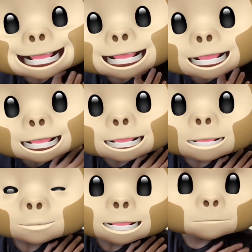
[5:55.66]

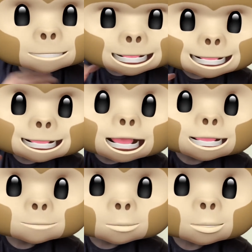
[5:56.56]
uh, with the pink
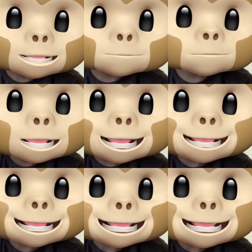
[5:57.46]
artwork
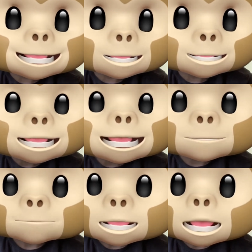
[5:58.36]
box and all
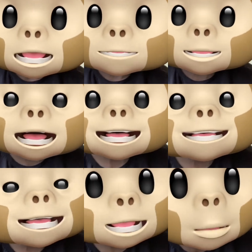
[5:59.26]
that. If you guys
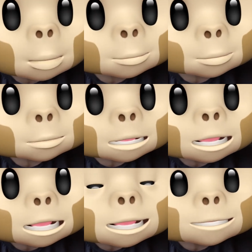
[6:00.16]
didn't know
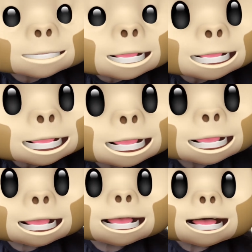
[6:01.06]
uh, Ducky,
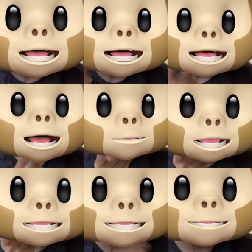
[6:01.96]
here
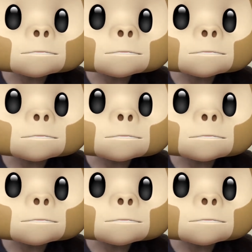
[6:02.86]
it is.